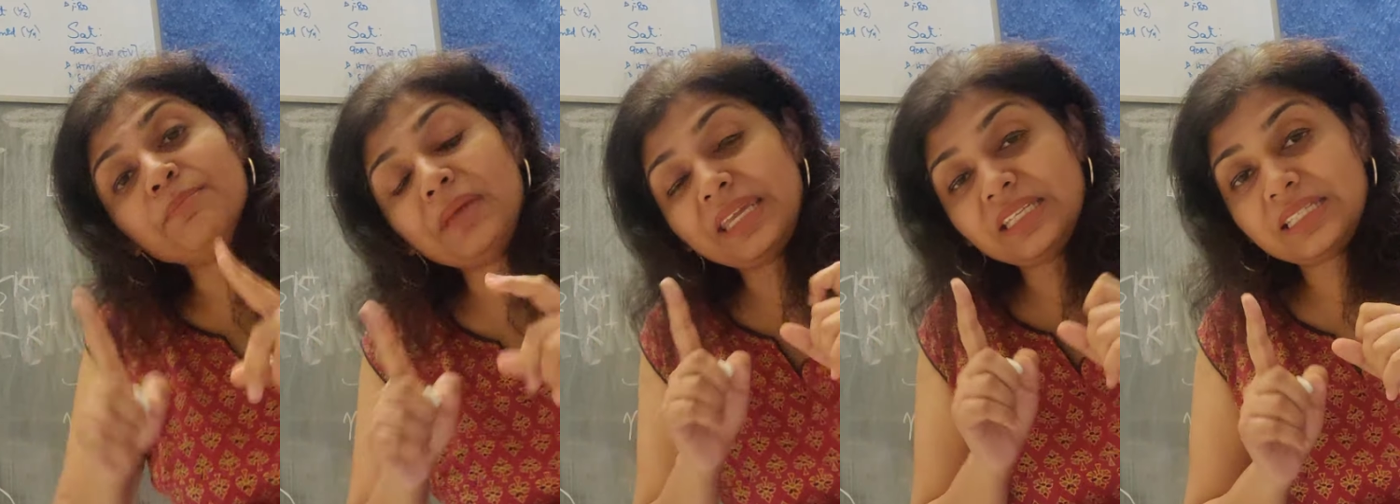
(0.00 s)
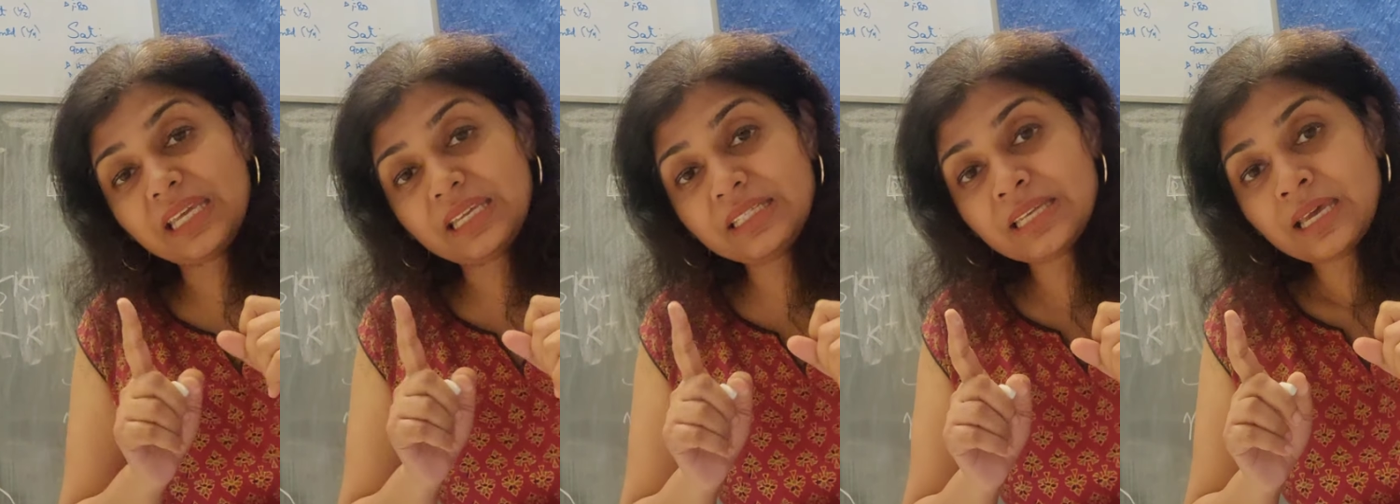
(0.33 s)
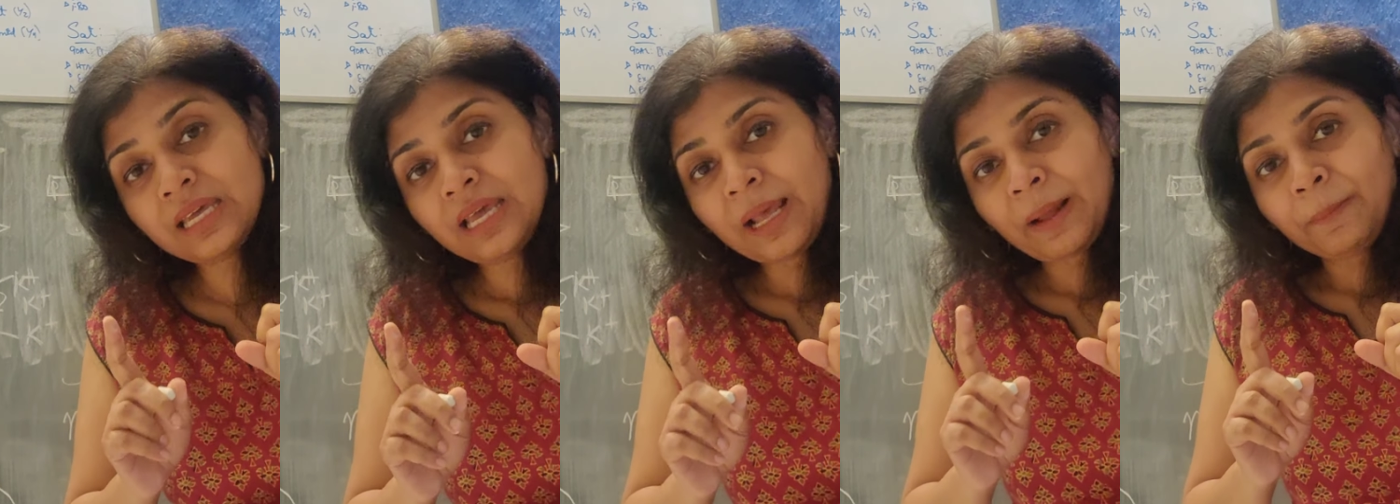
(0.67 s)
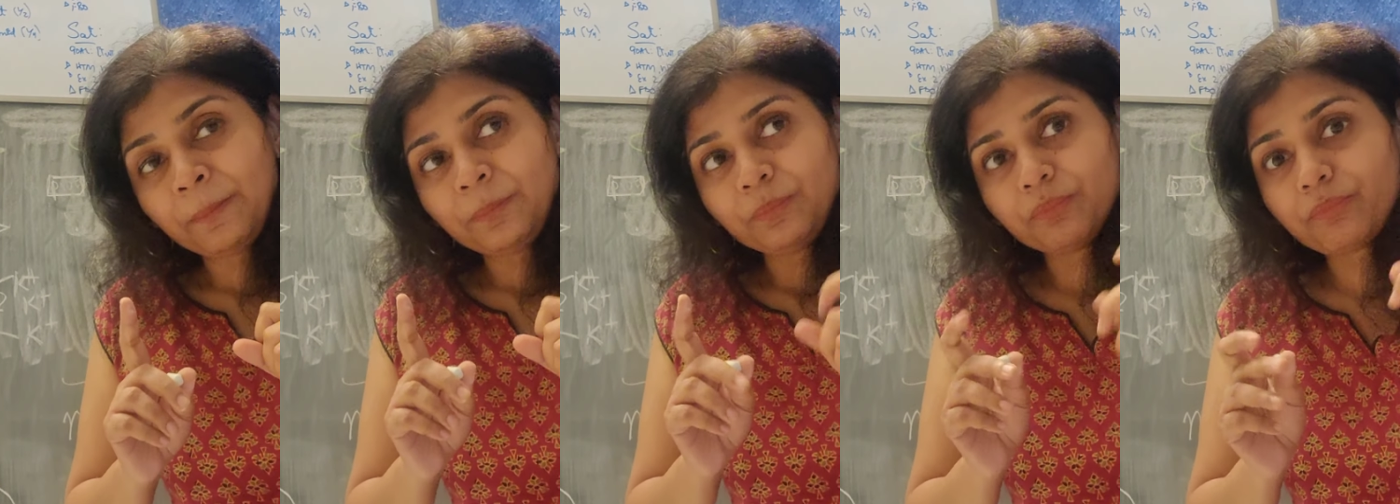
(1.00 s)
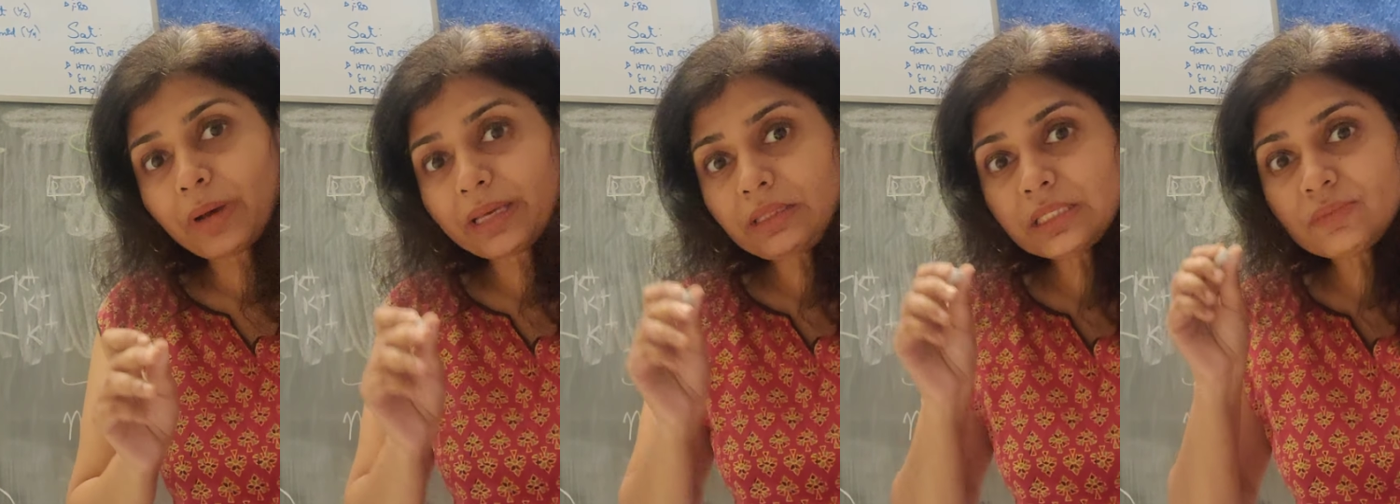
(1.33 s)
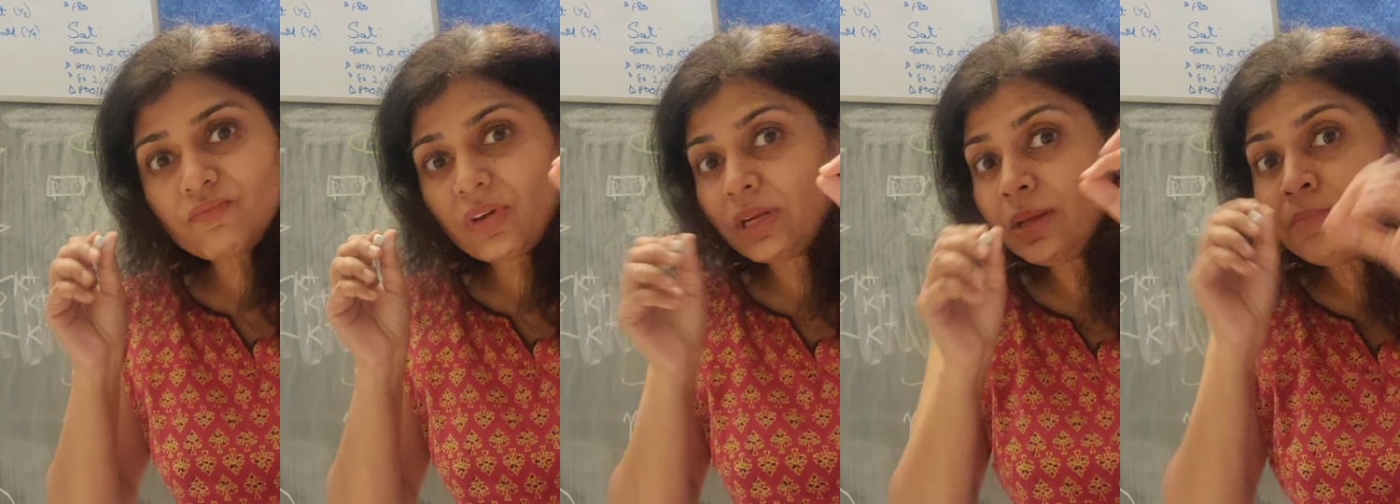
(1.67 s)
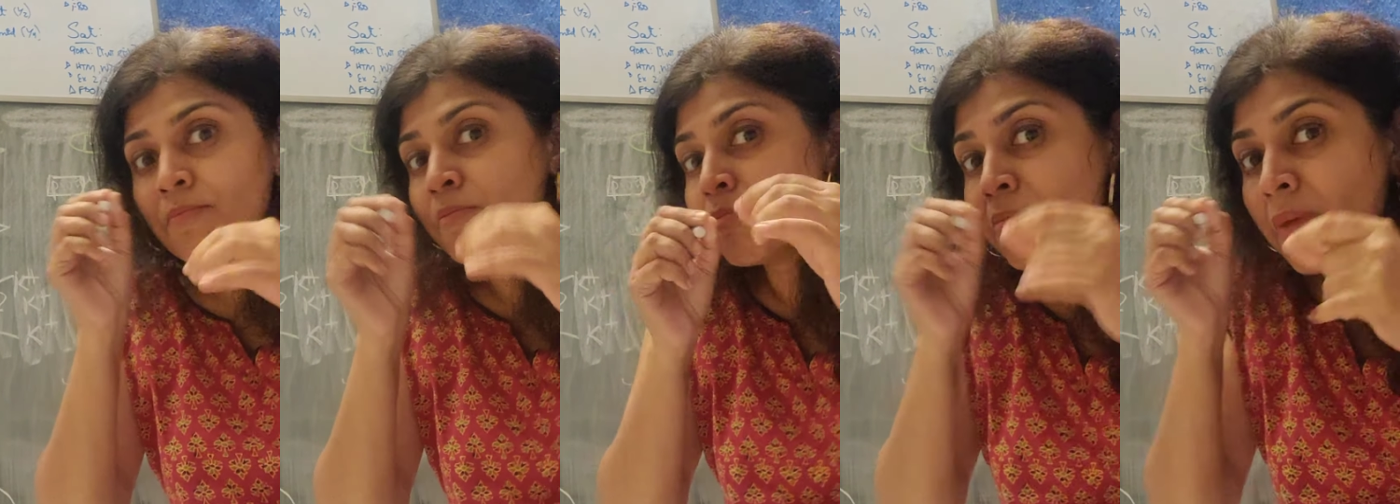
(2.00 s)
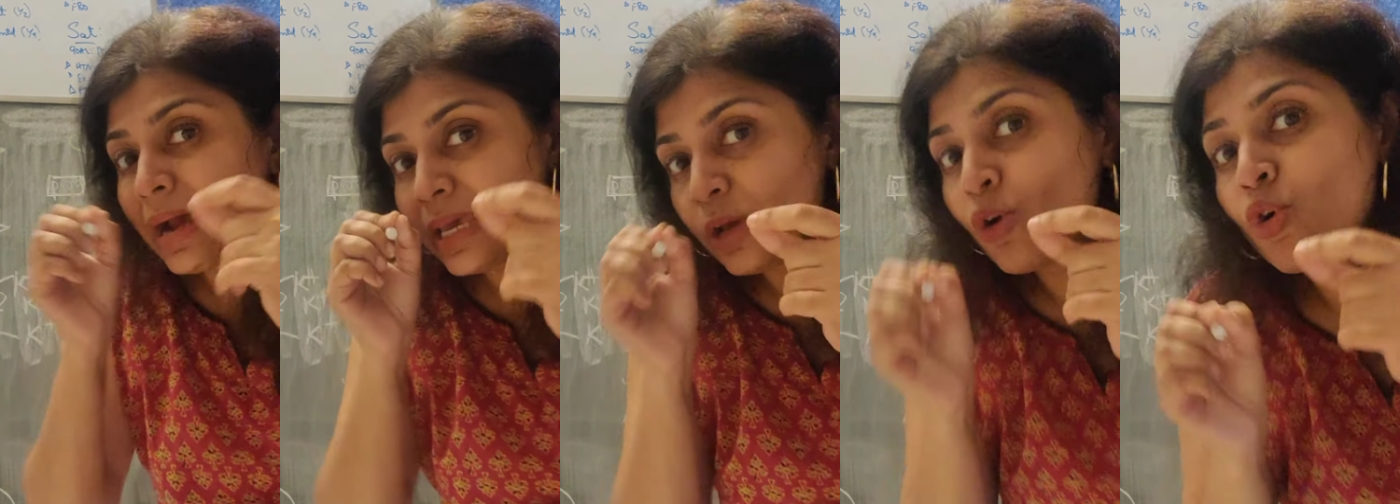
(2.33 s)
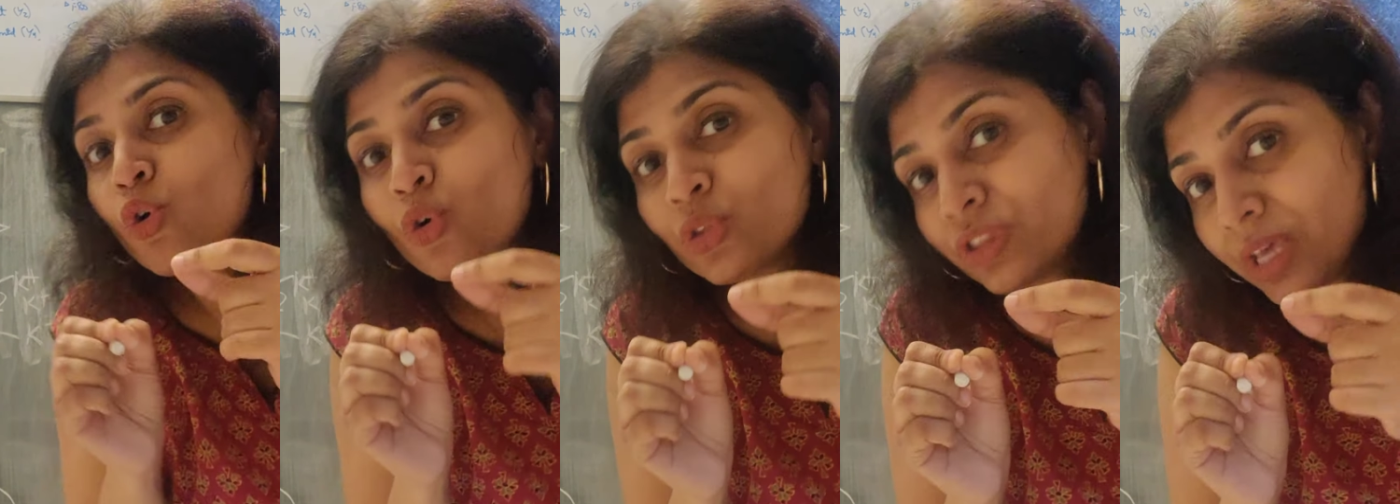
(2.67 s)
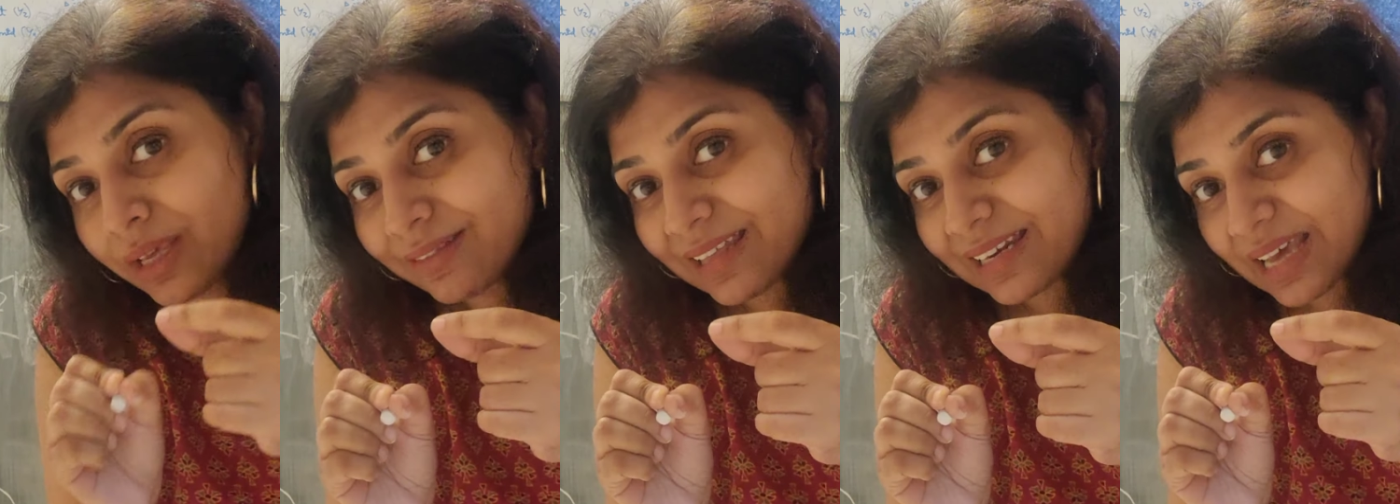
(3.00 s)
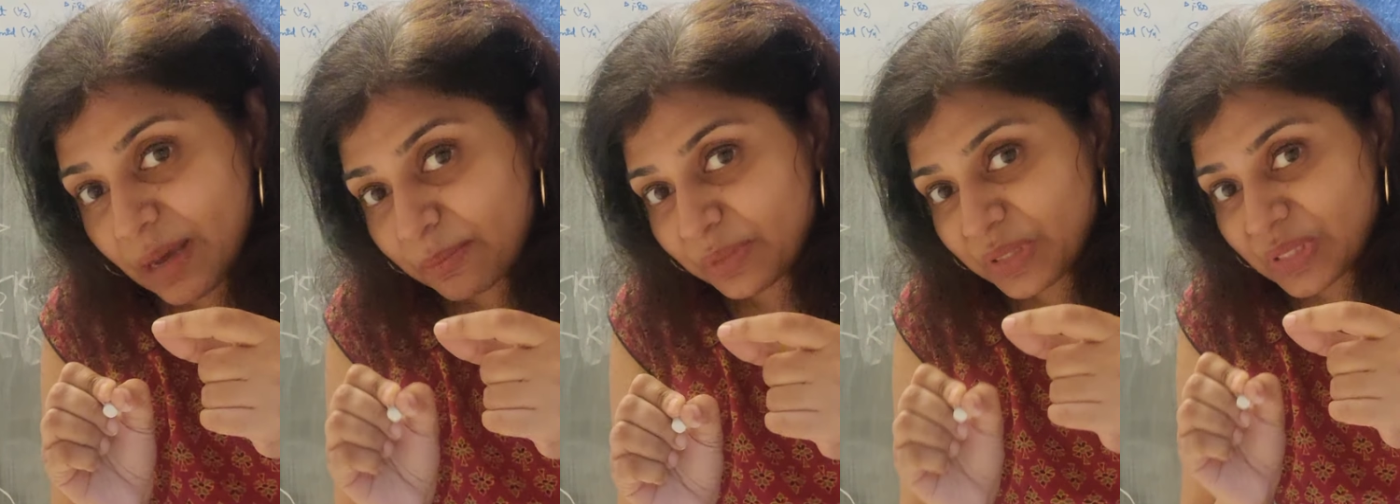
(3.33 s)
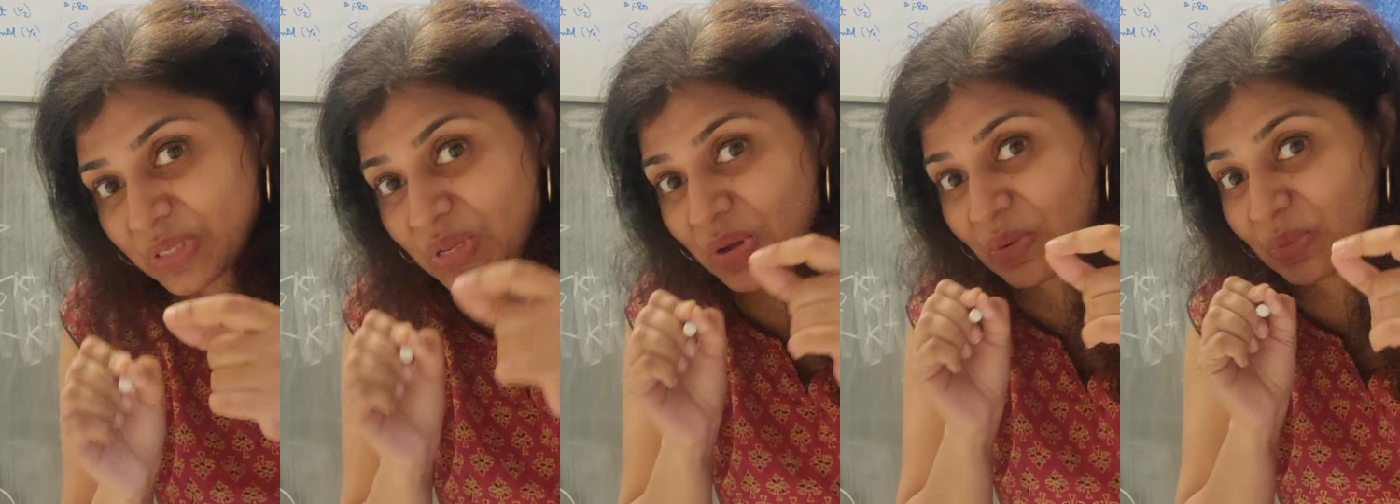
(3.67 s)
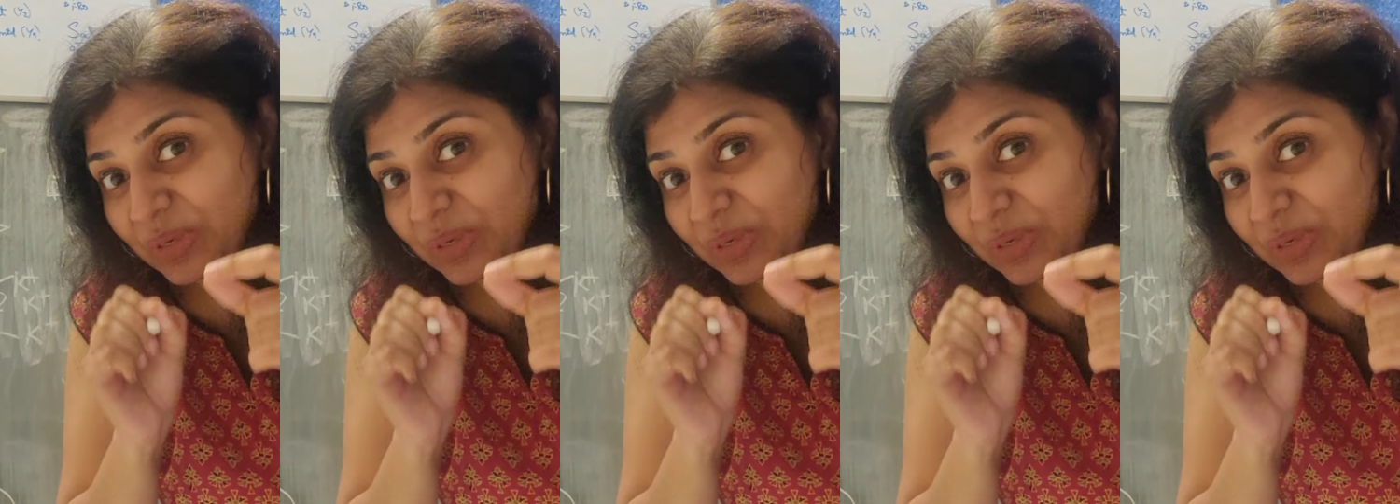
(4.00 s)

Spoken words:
is maintained by this very micro thing that happens,